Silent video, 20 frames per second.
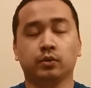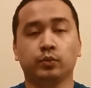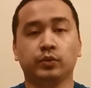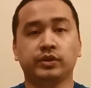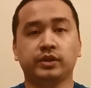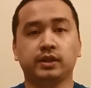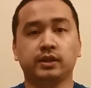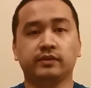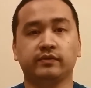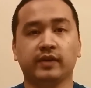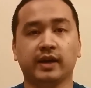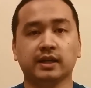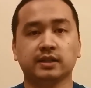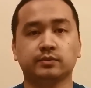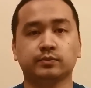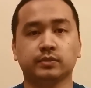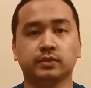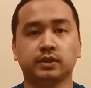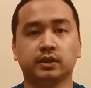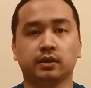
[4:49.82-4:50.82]
With the
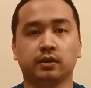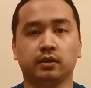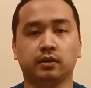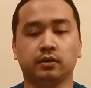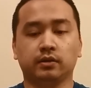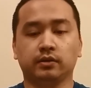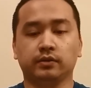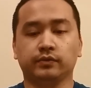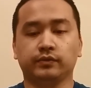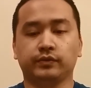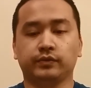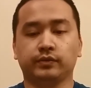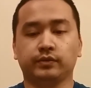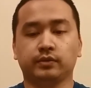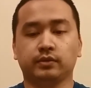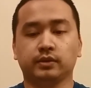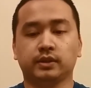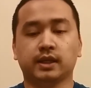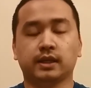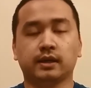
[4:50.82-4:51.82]
advancement of
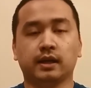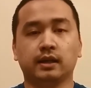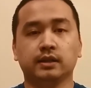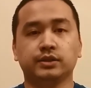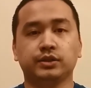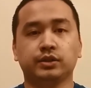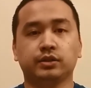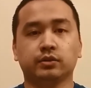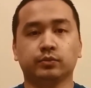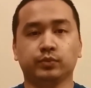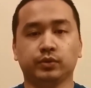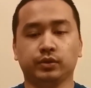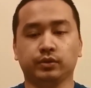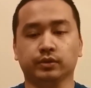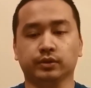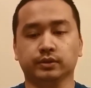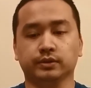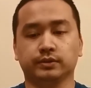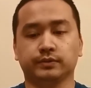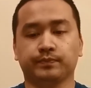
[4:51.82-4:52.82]
technology and
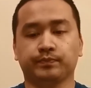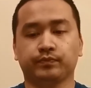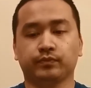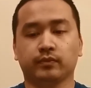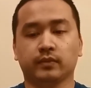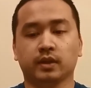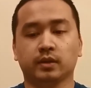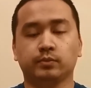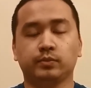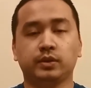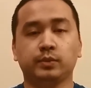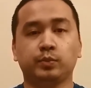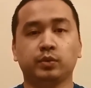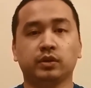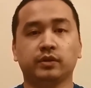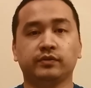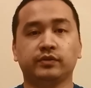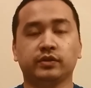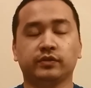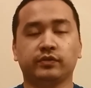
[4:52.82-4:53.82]
computers,
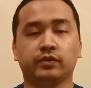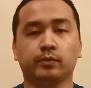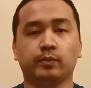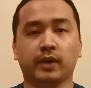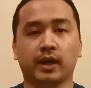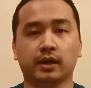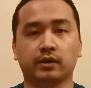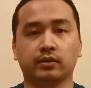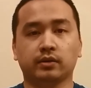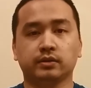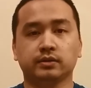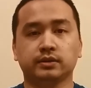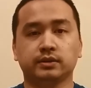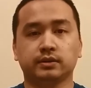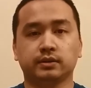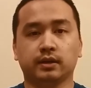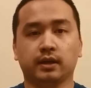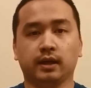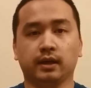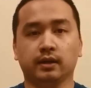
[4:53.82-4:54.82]
people of different backgrounds
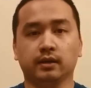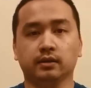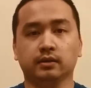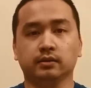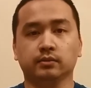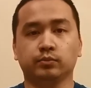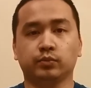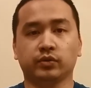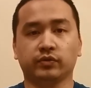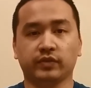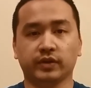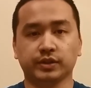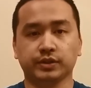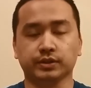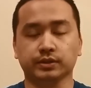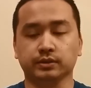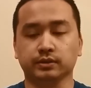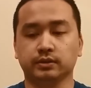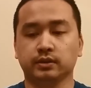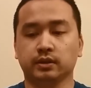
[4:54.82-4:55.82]
and
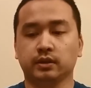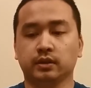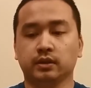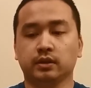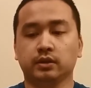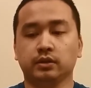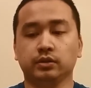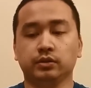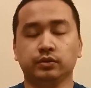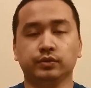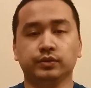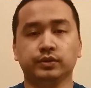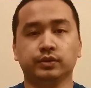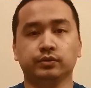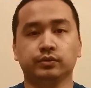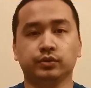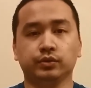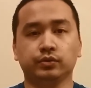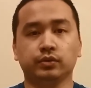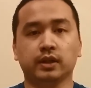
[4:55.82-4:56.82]
professions
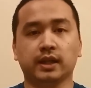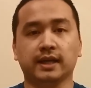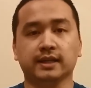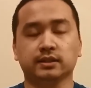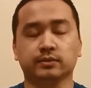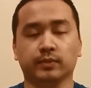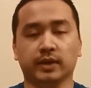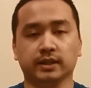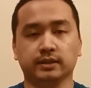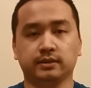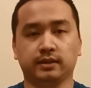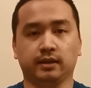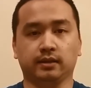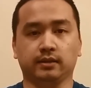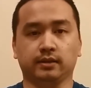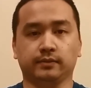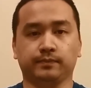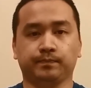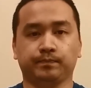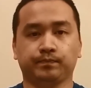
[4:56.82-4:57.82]
utilize mice
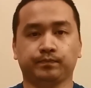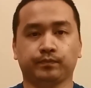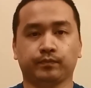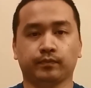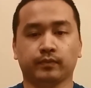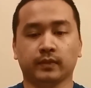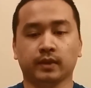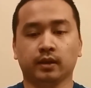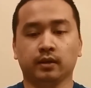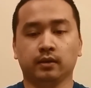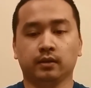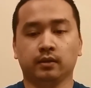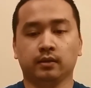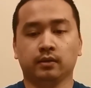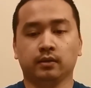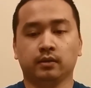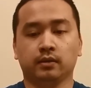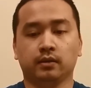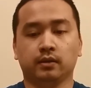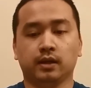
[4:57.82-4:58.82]
daily.
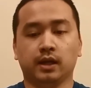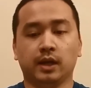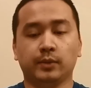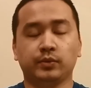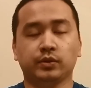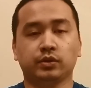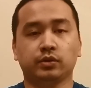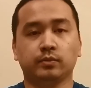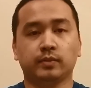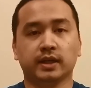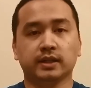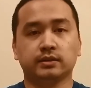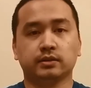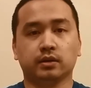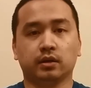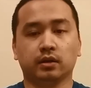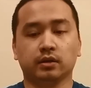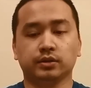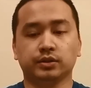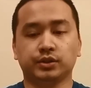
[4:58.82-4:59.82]
Optical
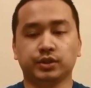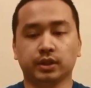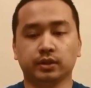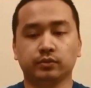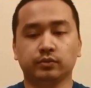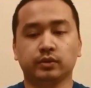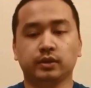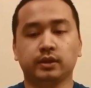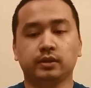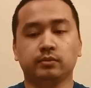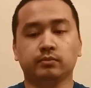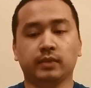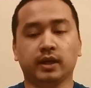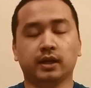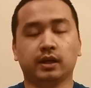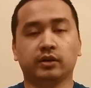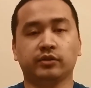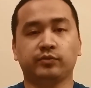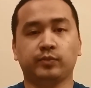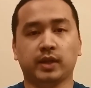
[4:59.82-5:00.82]
mice are generally
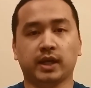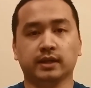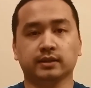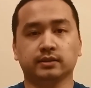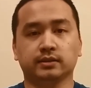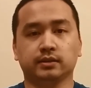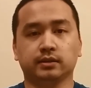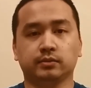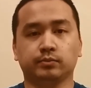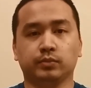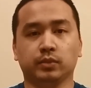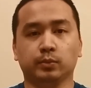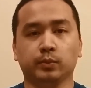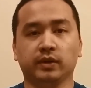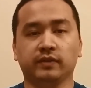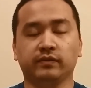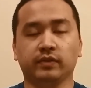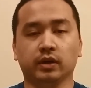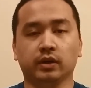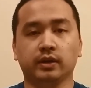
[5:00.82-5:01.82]
made out of plastic but
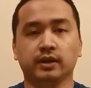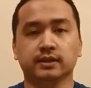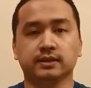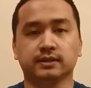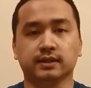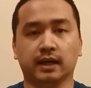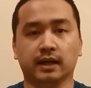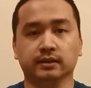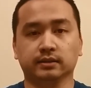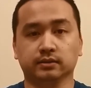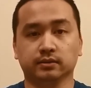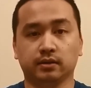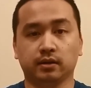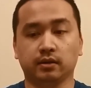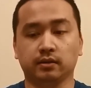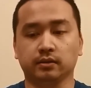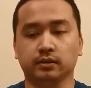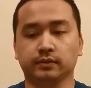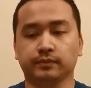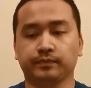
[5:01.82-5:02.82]
may vary in size and
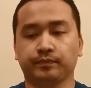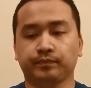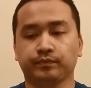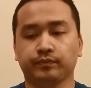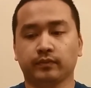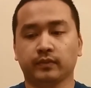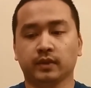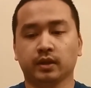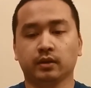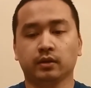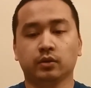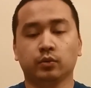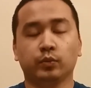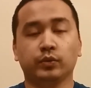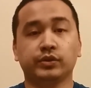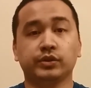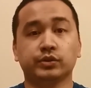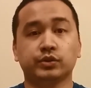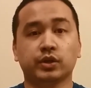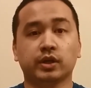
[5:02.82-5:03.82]
color.
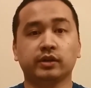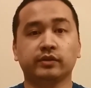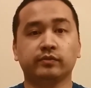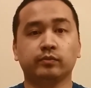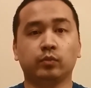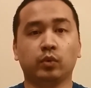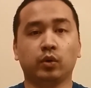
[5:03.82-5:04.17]
With the trend of